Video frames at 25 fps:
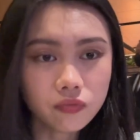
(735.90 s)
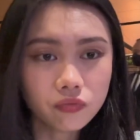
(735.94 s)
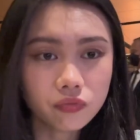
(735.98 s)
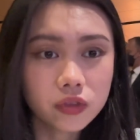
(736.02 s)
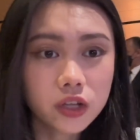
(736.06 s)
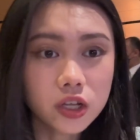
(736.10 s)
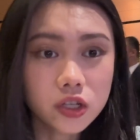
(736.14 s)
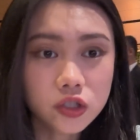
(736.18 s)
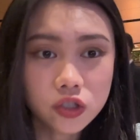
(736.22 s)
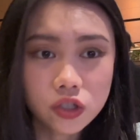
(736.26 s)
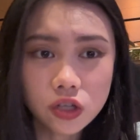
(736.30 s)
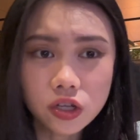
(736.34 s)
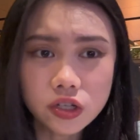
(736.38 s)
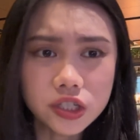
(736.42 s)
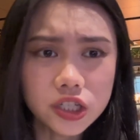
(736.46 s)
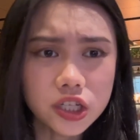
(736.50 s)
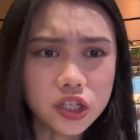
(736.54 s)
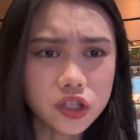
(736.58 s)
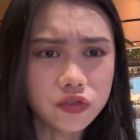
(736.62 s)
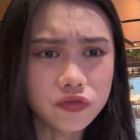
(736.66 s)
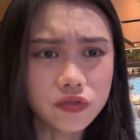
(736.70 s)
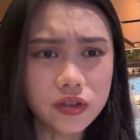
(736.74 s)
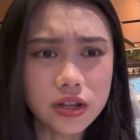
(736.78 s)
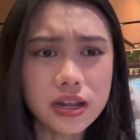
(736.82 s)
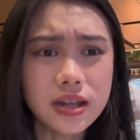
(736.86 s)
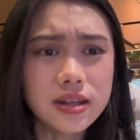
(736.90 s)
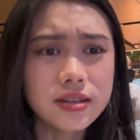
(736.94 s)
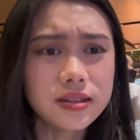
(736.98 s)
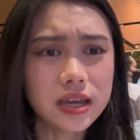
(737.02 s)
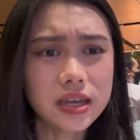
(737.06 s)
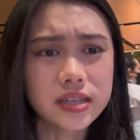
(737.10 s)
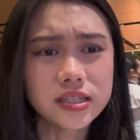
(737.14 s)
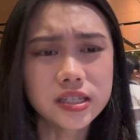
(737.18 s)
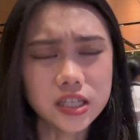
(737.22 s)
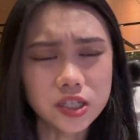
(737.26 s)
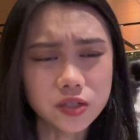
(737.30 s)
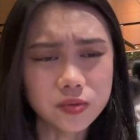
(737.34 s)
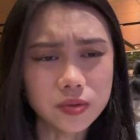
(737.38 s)
The sauce is really
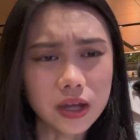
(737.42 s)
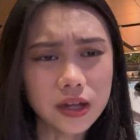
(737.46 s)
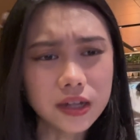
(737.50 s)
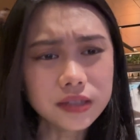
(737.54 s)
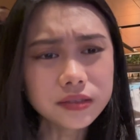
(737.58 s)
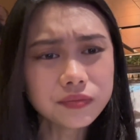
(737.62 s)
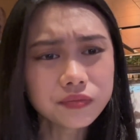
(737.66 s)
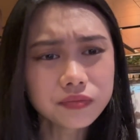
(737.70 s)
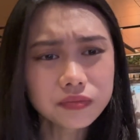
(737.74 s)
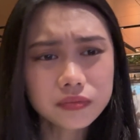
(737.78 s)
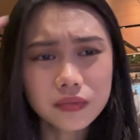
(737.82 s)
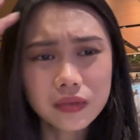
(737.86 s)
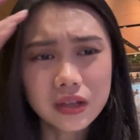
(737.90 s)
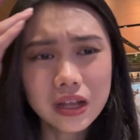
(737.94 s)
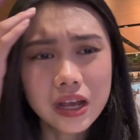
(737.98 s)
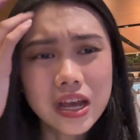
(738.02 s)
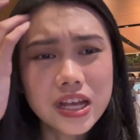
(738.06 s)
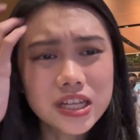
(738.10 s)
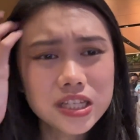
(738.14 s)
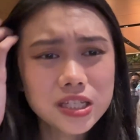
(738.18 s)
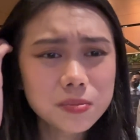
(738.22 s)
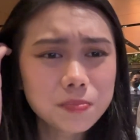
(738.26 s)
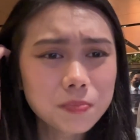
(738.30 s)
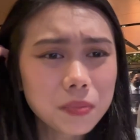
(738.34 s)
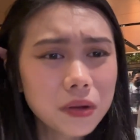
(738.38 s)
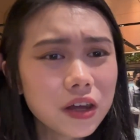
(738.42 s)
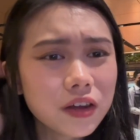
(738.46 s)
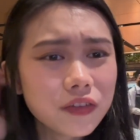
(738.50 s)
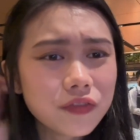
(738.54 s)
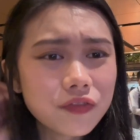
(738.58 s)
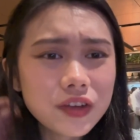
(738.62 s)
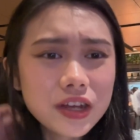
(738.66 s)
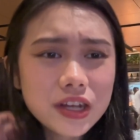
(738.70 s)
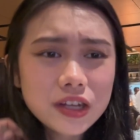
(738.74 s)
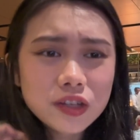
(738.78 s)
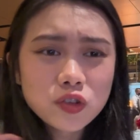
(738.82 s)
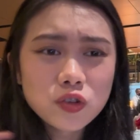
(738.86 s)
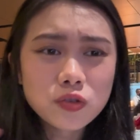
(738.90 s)
nice as well. It's
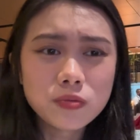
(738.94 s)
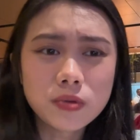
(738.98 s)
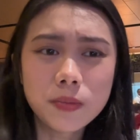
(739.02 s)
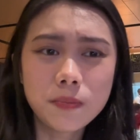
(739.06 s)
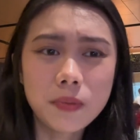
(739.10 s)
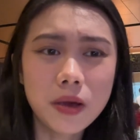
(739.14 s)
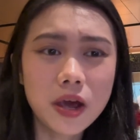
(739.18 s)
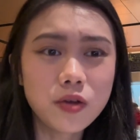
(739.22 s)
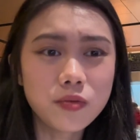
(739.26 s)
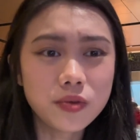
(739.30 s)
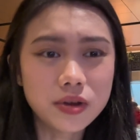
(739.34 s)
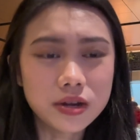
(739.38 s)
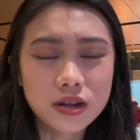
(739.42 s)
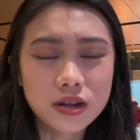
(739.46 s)
perfect to be paired with